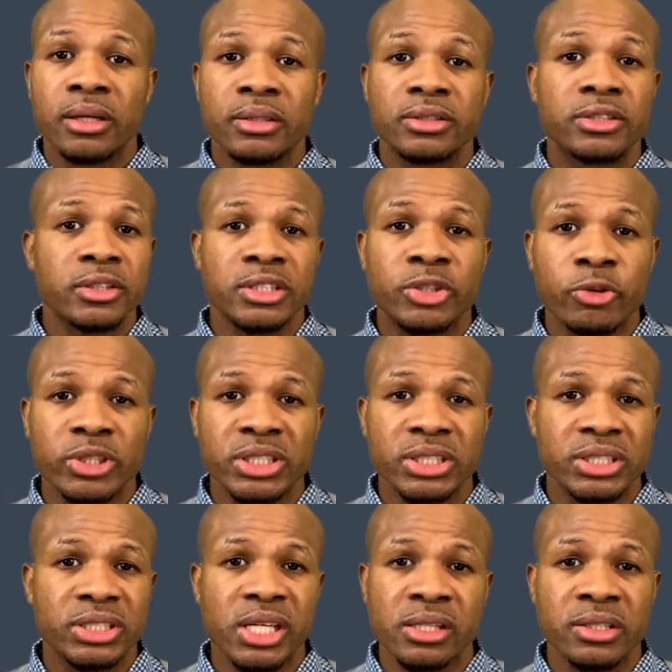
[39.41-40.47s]
So this question
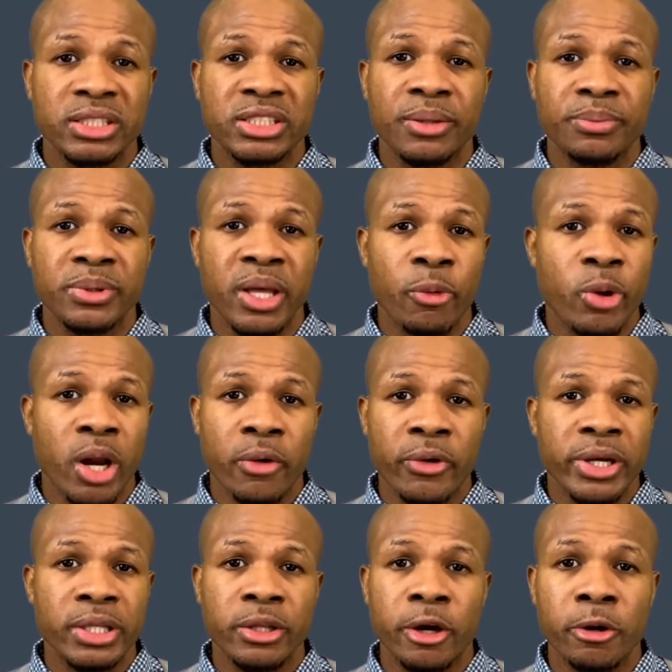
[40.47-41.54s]
is telling us something that we
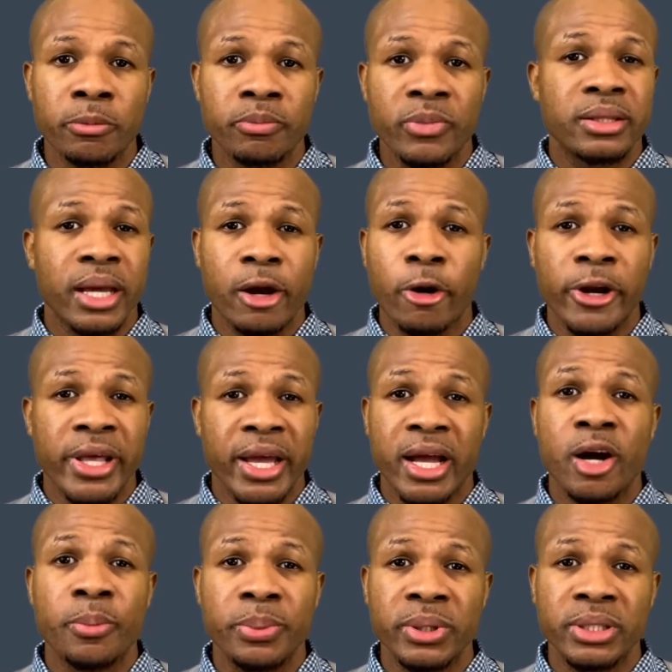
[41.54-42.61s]
already know, that cardiac
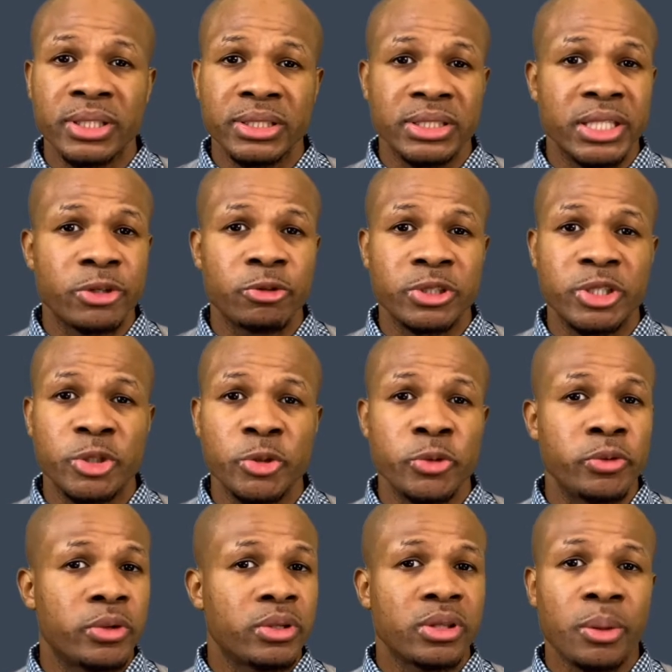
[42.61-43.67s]
output is equal to
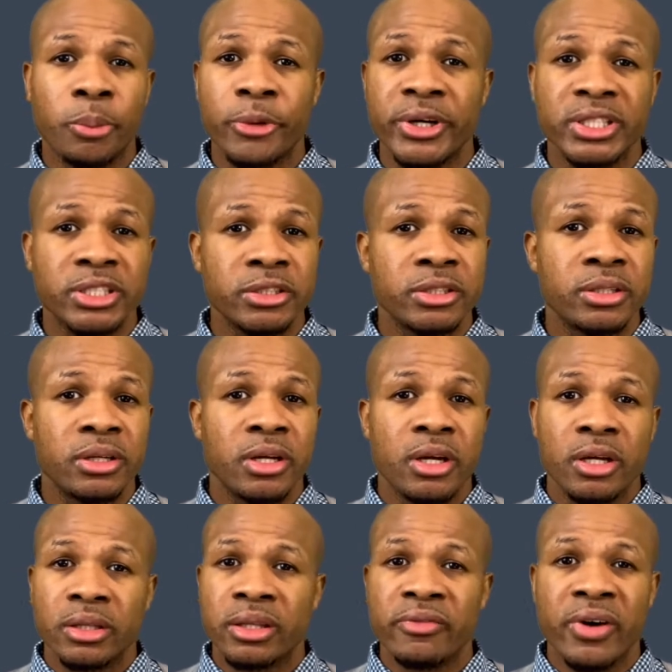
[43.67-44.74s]
the pressure
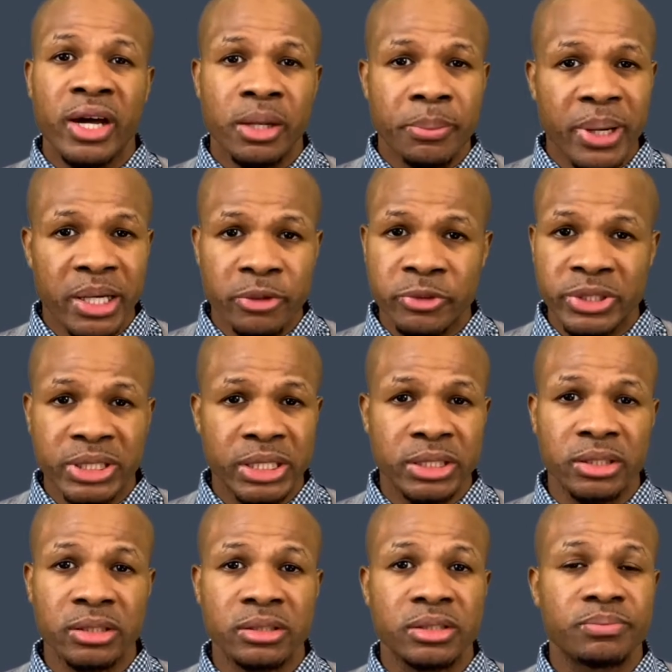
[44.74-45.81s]
divided by the
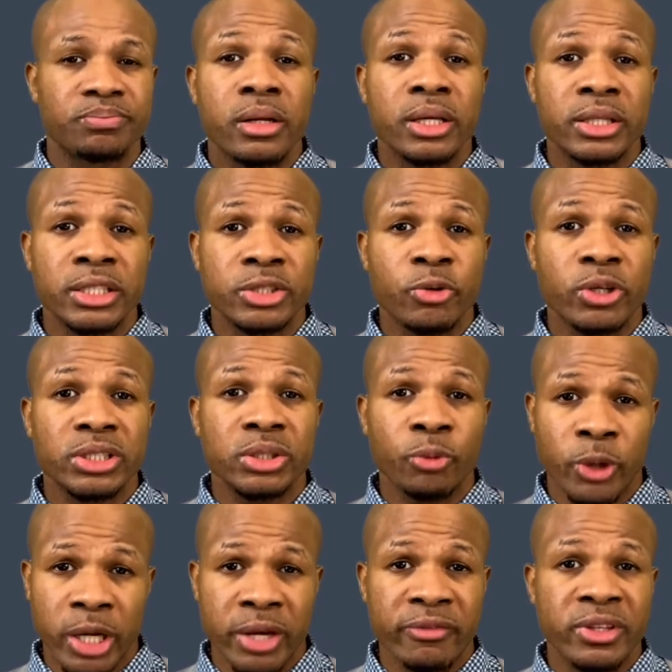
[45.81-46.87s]
resistance. In this question,
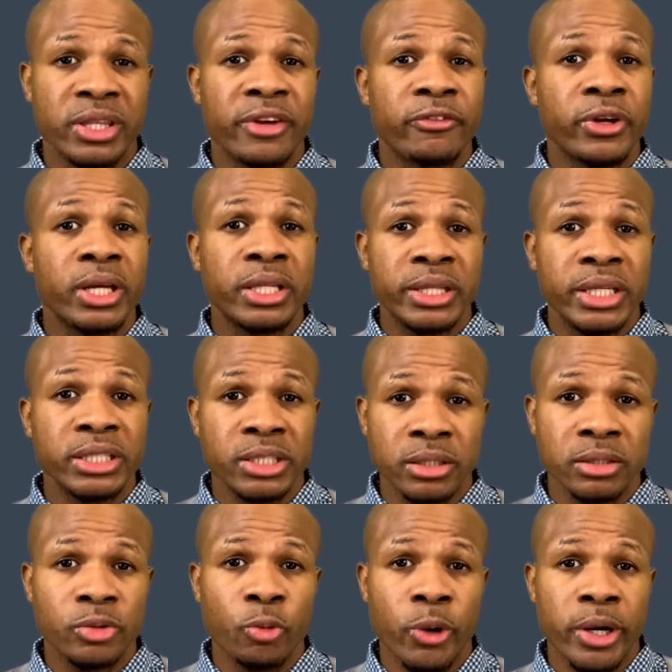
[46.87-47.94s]
we're given different
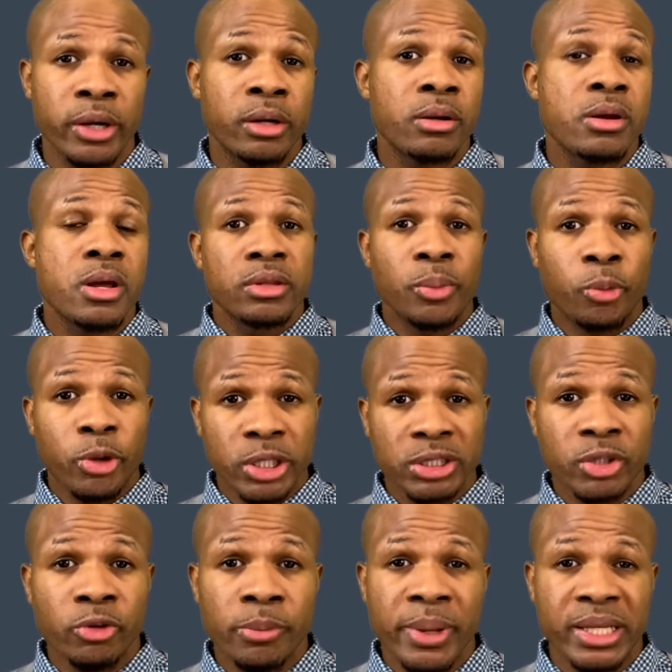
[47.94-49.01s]
conditions where the
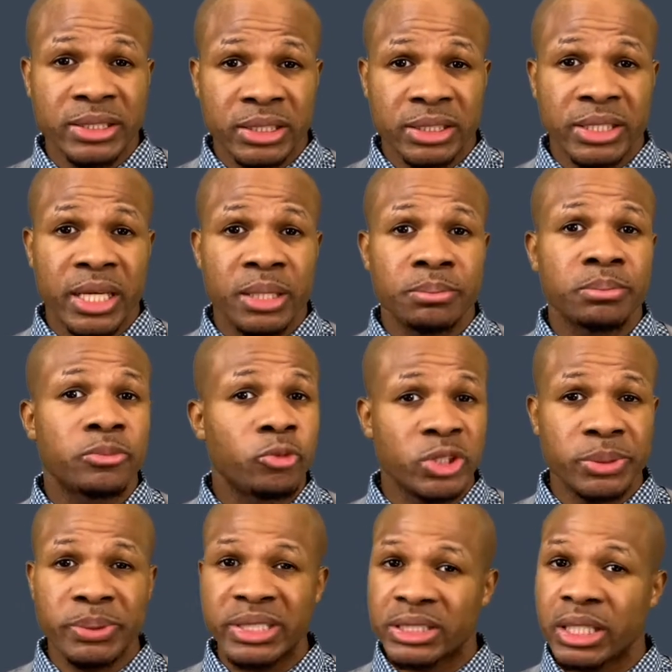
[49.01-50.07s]
pressure remains the same,
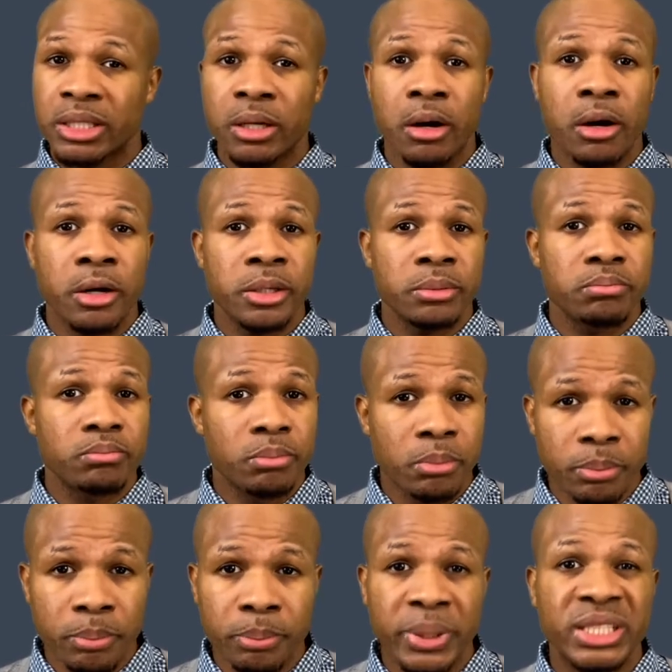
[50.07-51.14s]
which means that the heart
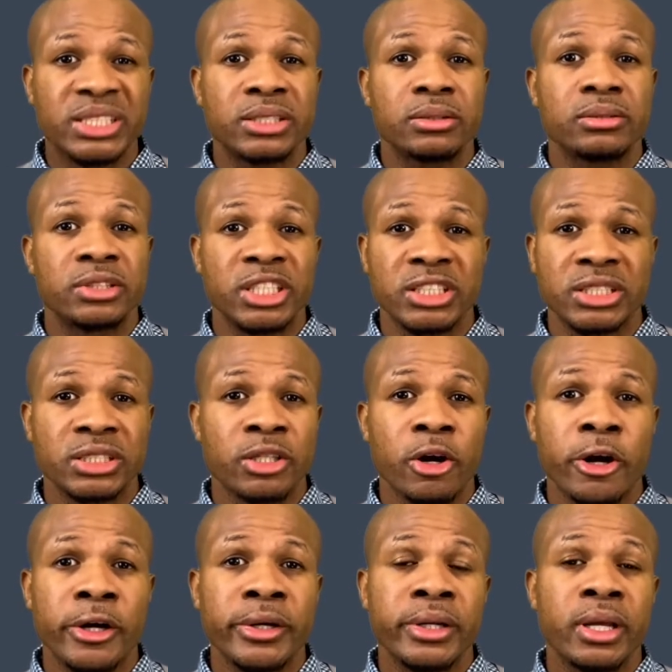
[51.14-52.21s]
beats just as
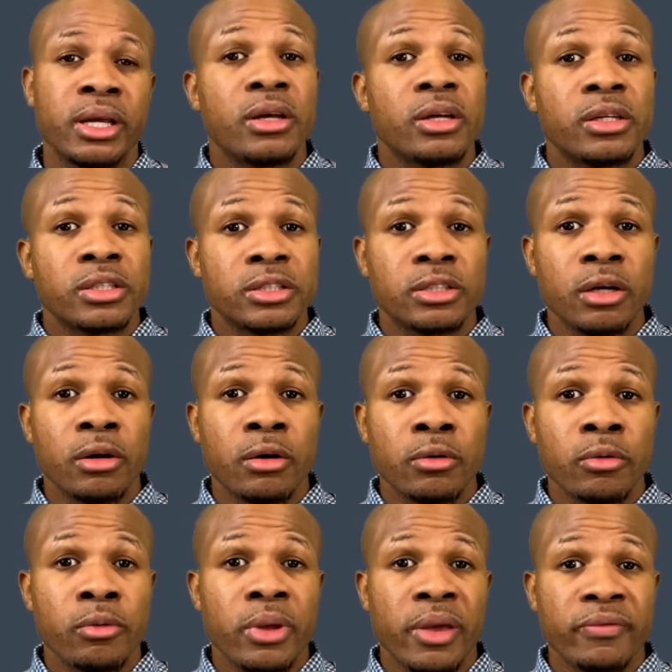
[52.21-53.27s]
hard
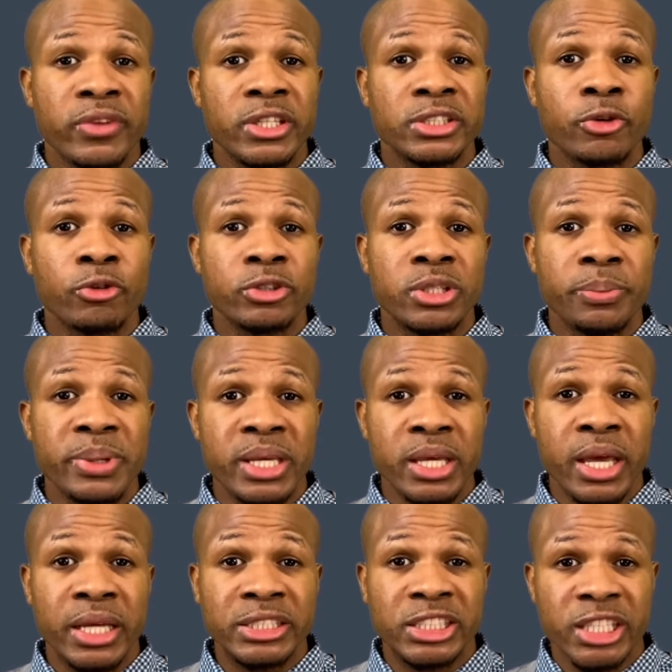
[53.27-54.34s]
so if there's going to be
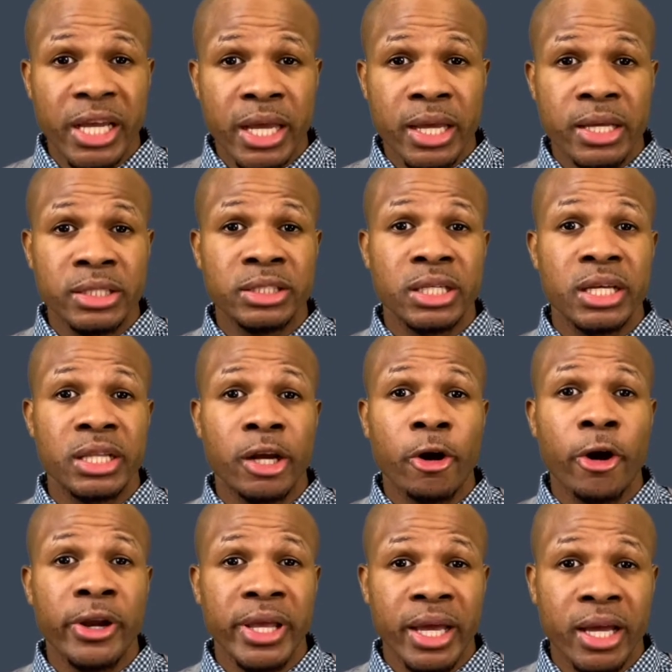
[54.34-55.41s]
a change in the
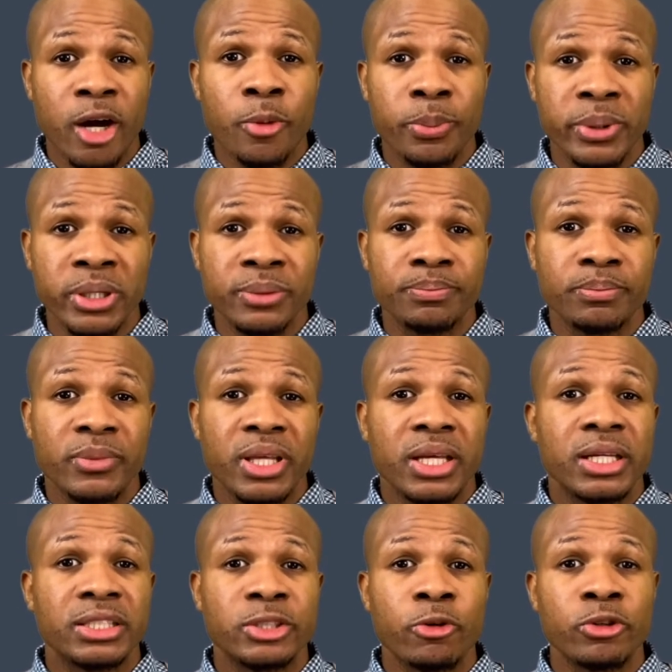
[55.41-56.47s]
cardiac output,
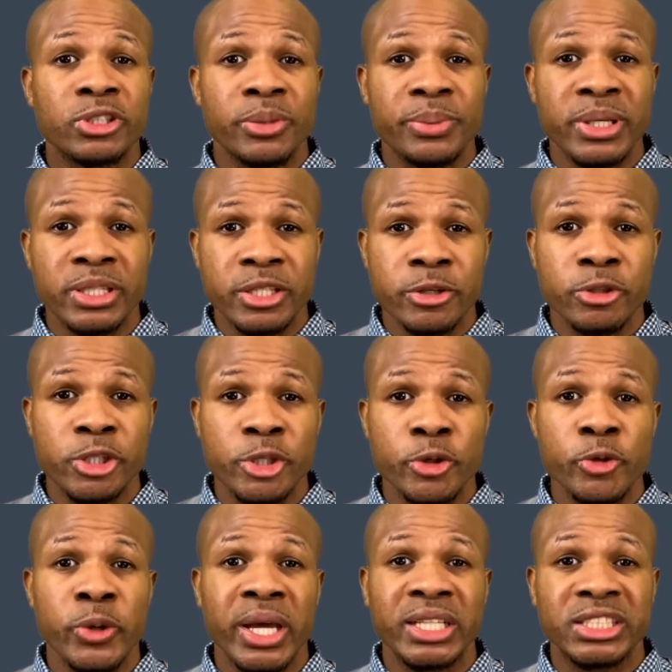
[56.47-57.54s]
it's going to be due to
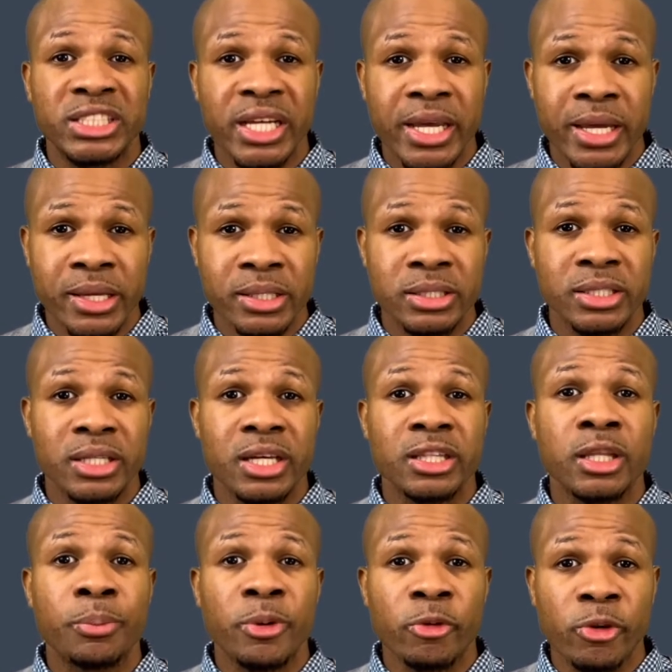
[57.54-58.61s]
a change in
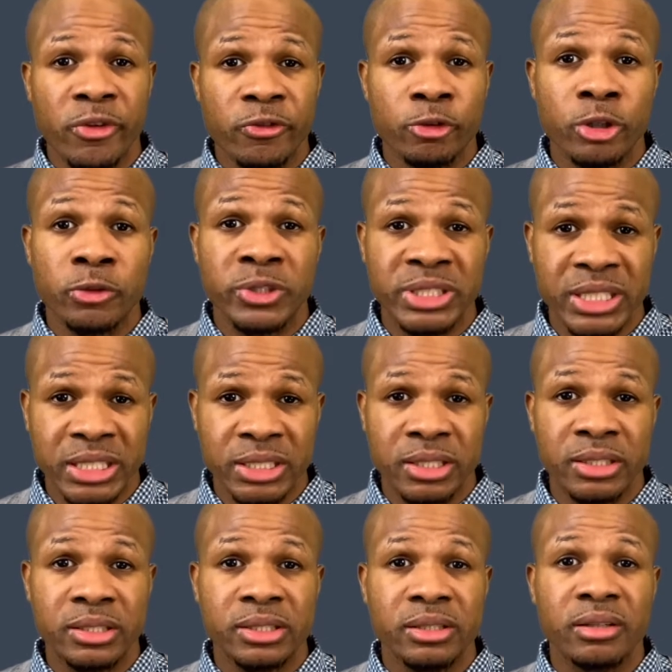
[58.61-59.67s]
the peripheral
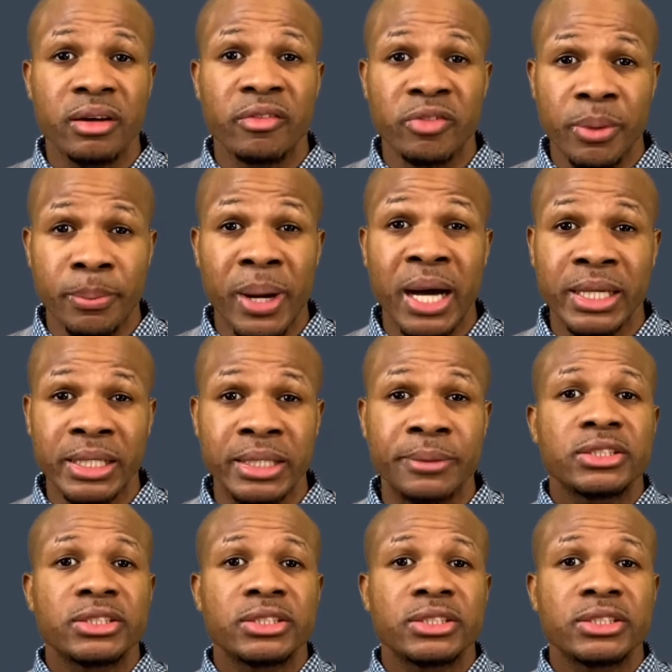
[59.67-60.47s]
resistance of the body.